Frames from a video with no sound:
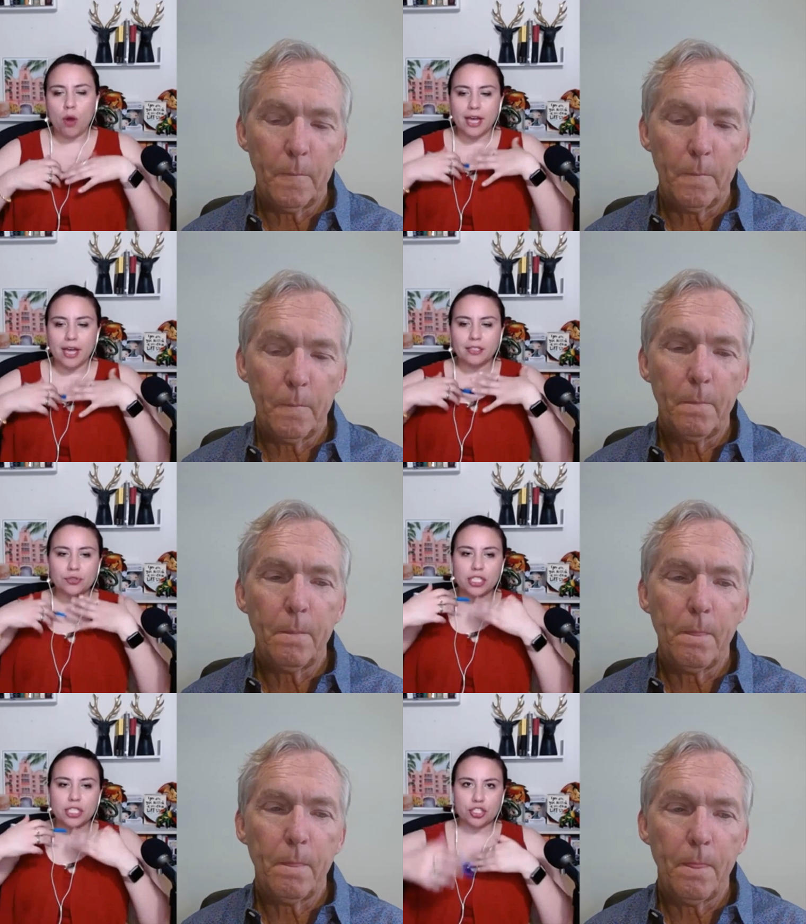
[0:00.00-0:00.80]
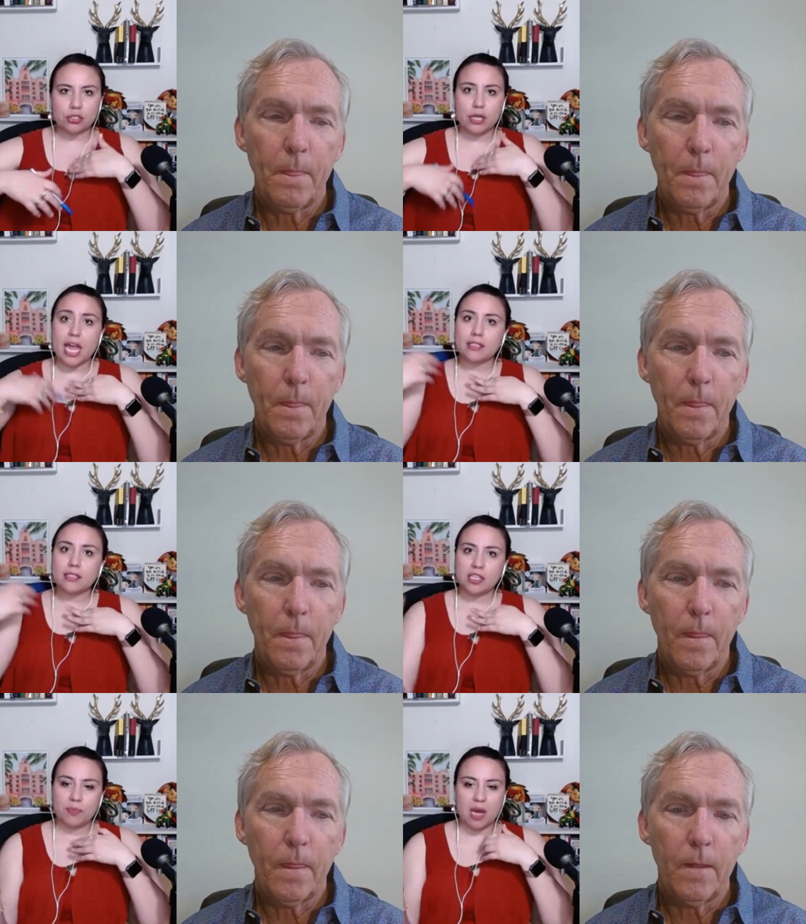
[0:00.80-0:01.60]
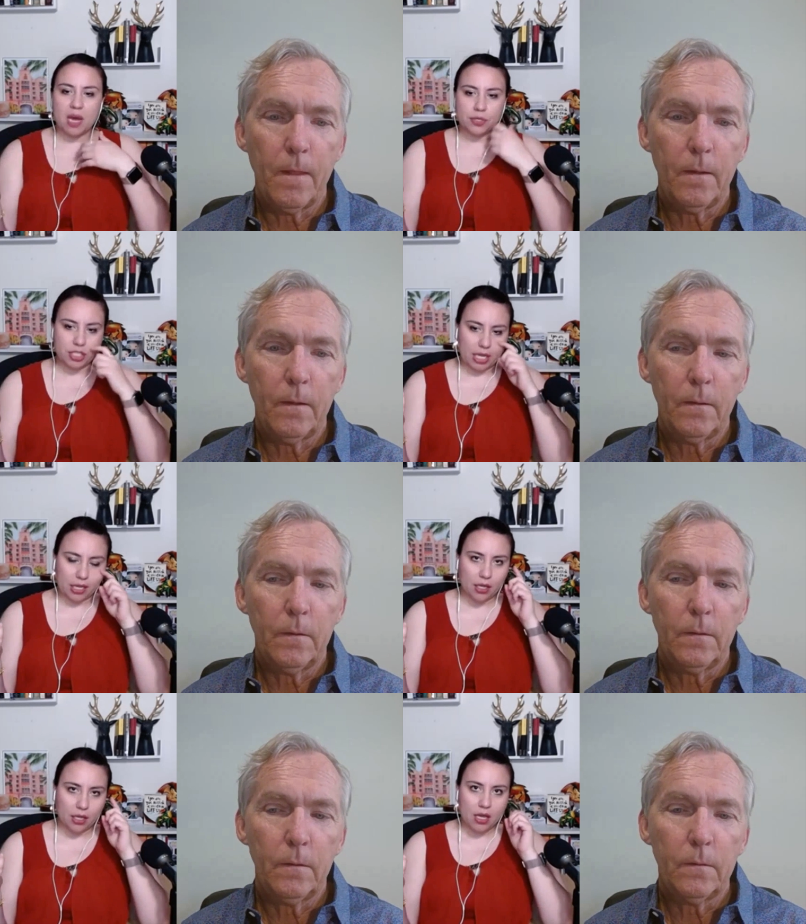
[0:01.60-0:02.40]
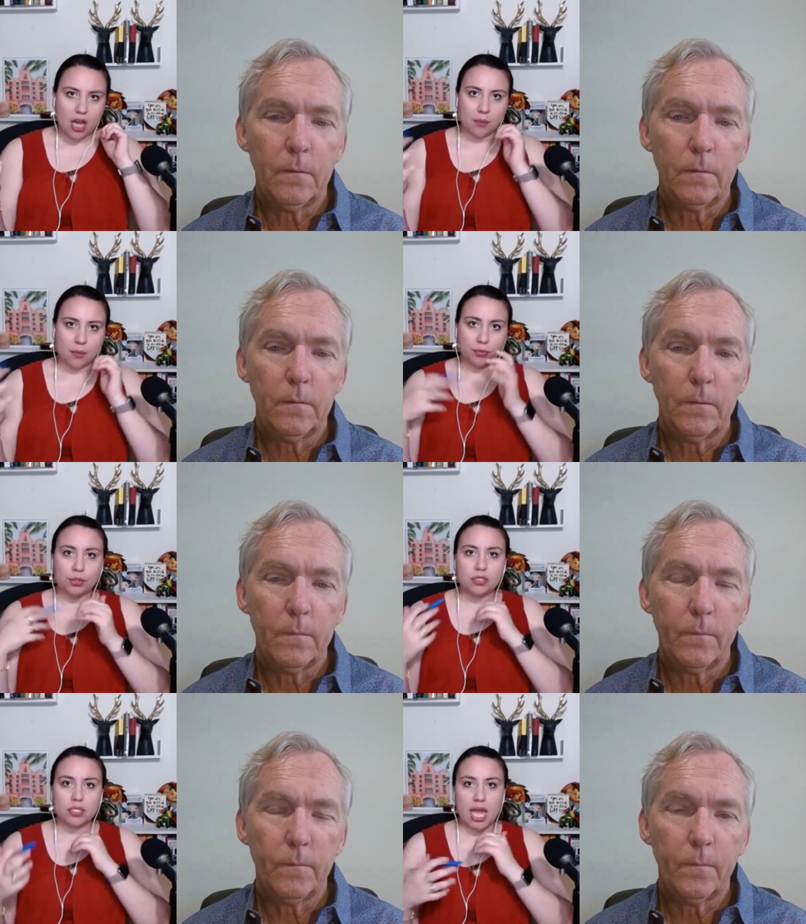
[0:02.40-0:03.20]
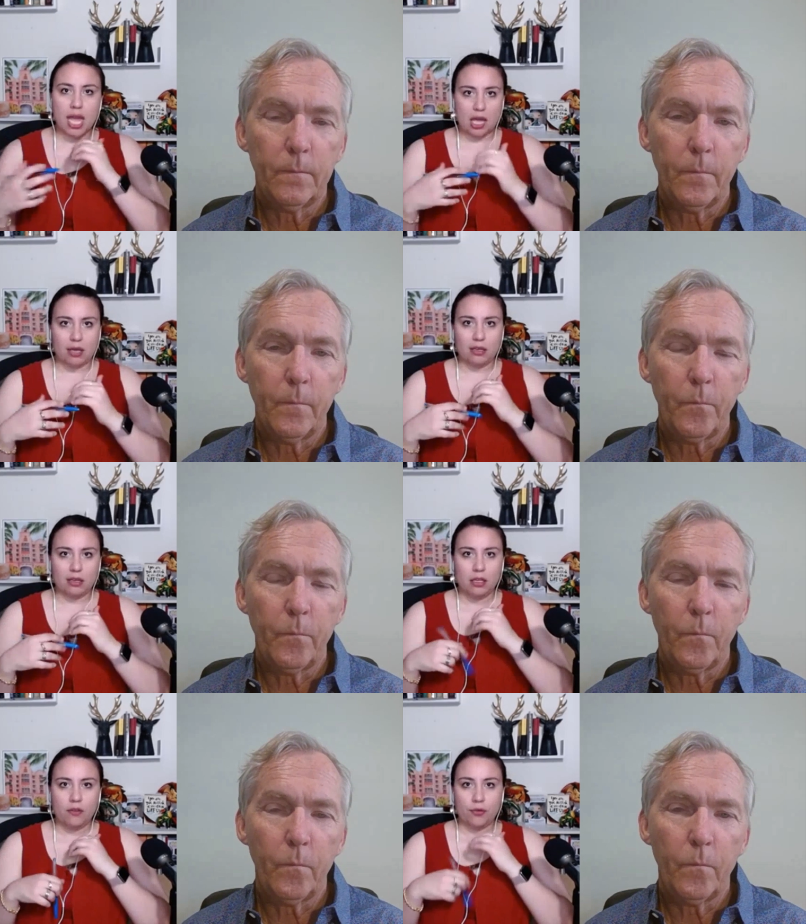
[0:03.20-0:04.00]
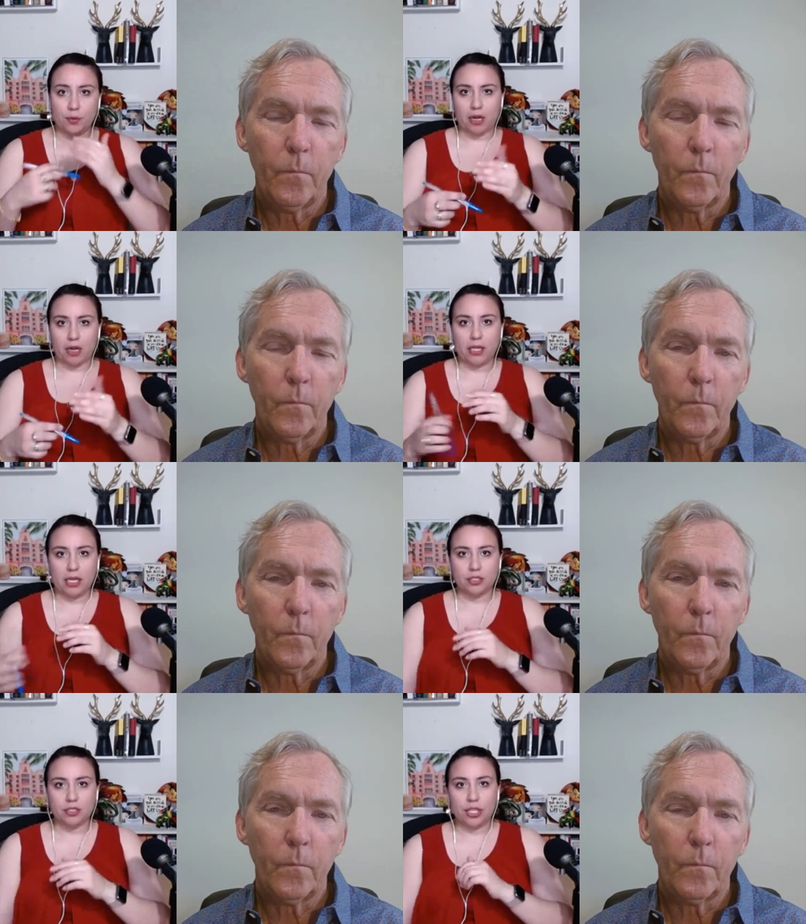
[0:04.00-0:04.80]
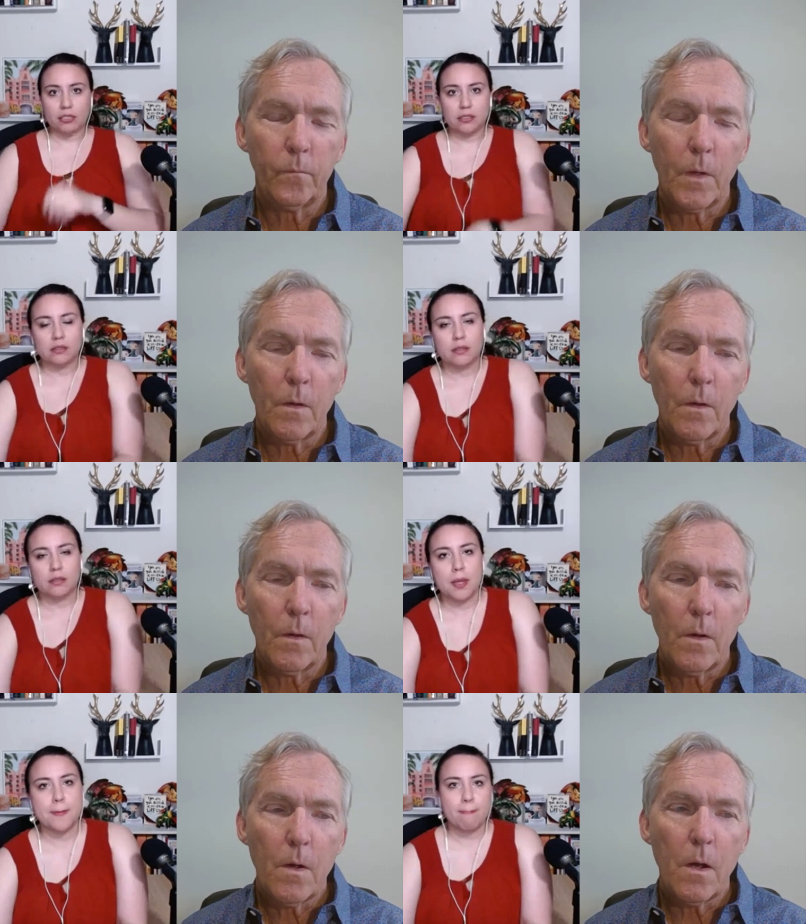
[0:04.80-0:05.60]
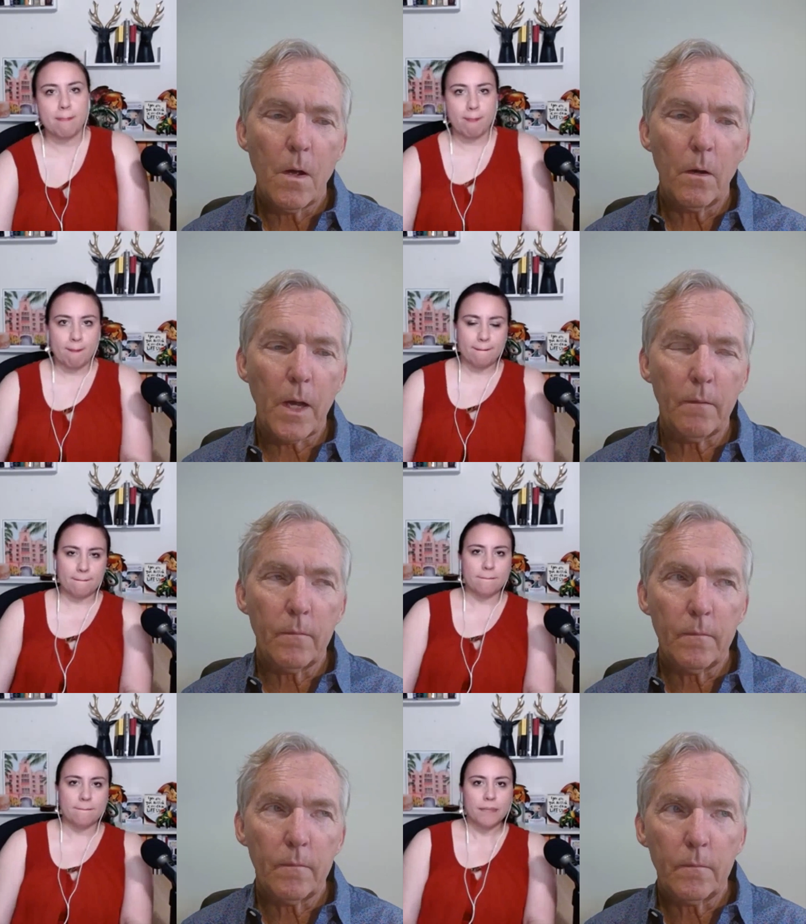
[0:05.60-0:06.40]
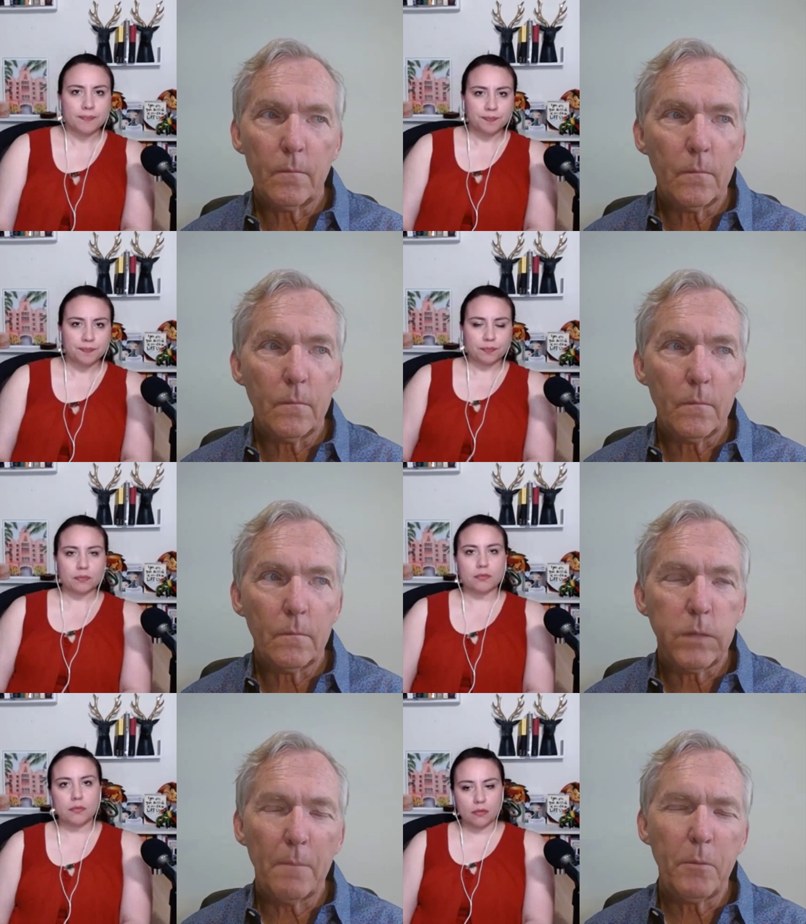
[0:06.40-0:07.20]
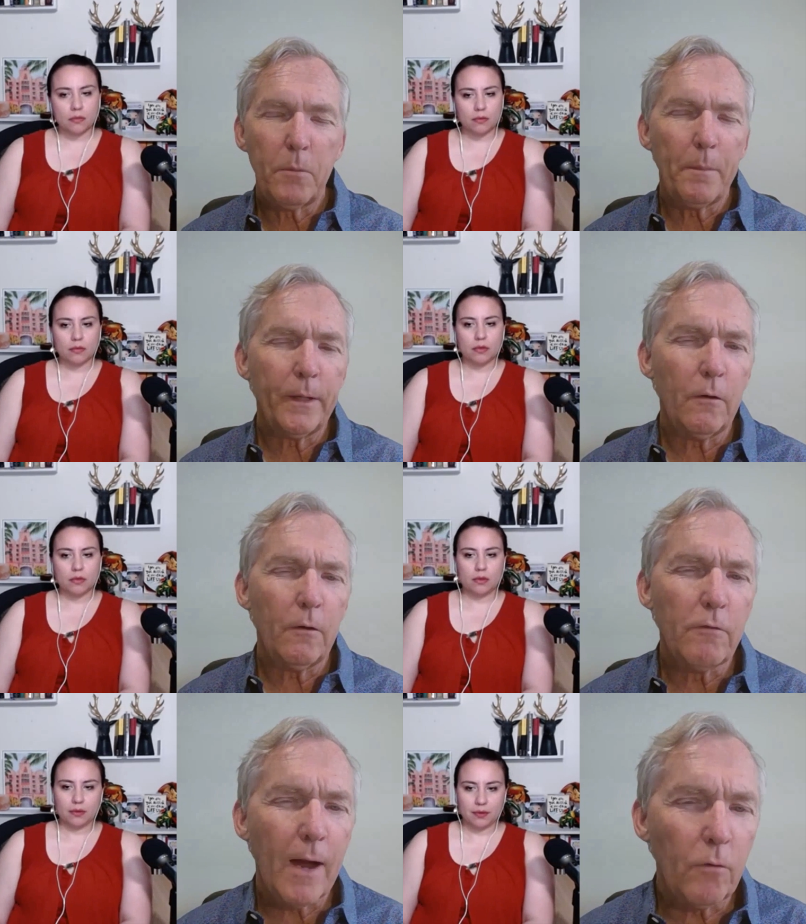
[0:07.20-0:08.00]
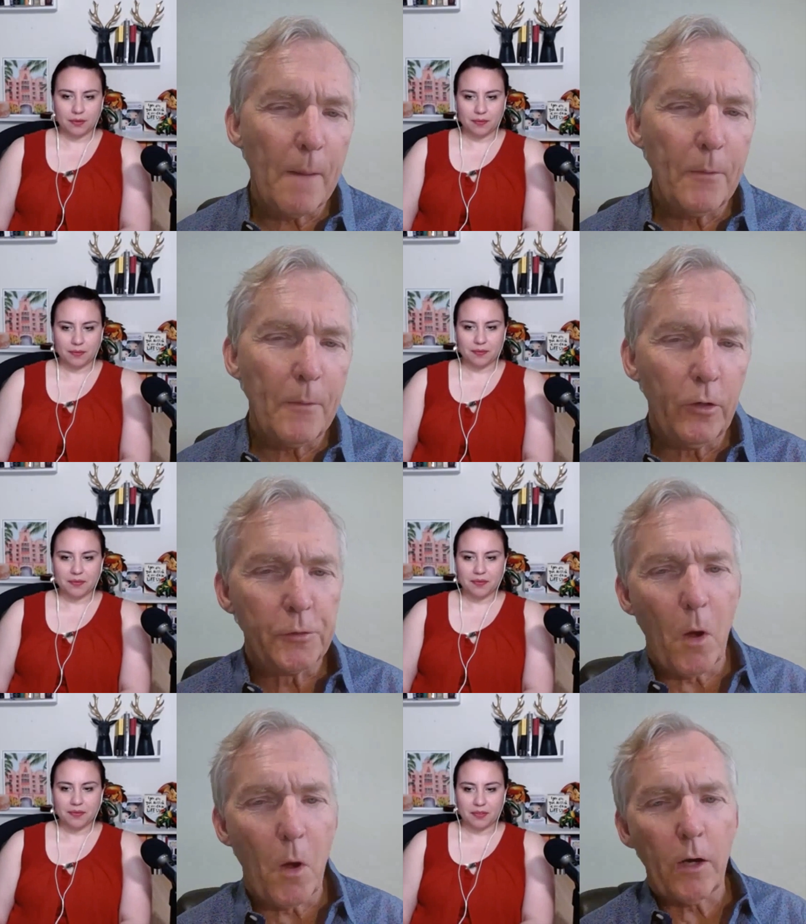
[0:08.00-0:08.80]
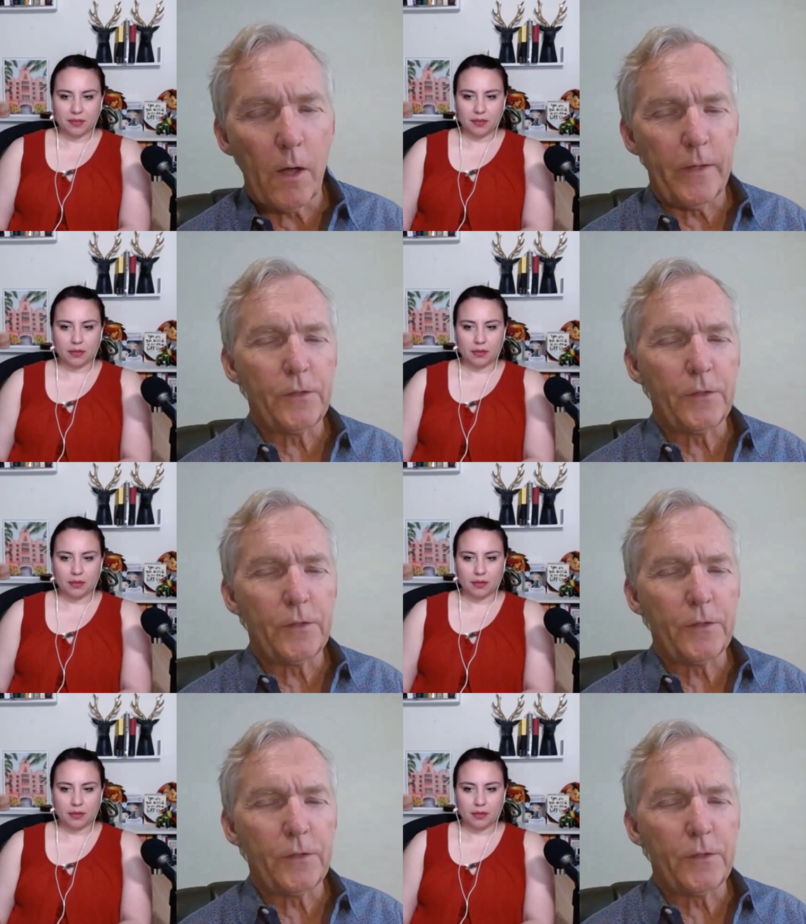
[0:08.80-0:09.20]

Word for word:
Speaker 1: what traditional and self publishing um, routes take for your marketing journeys?
Speaker 2: Okay. I'm probably going to go around Robin Hood's barn on